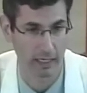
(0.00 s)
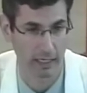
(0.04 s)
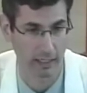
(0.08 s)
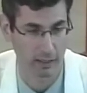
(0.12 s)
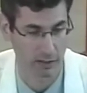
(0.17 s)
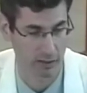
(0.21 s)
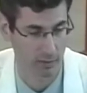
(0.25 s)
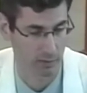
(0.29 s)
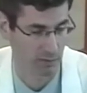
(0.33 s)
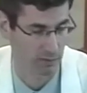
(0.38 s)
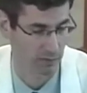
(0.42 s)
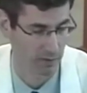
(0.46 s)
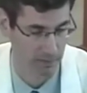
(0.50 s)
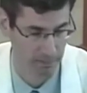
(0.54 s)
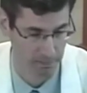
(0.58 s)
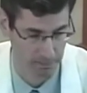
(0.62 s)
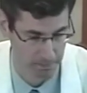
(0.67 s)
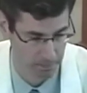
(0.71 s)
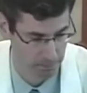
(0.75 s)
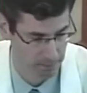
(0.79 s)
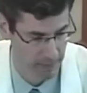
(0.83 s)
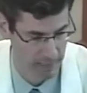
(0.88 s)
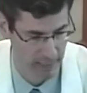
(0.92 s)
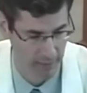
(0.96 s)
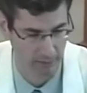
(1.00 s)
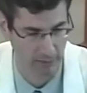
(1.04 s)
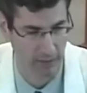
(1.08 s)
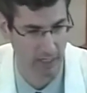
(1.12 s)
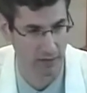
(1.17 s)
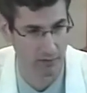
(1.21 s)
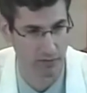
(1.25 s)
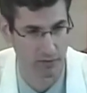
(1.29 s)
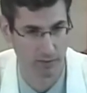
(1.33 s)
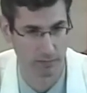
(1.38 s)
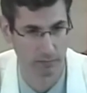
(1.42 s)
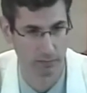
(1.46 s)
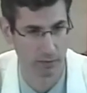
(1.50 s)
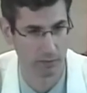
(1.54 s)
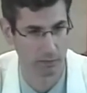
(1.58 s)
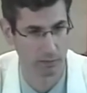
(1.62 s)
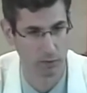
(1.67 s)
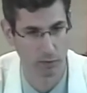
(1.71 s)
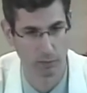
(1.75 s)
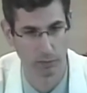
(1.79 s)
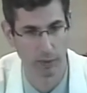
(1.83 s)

Some of them may never have symptoms,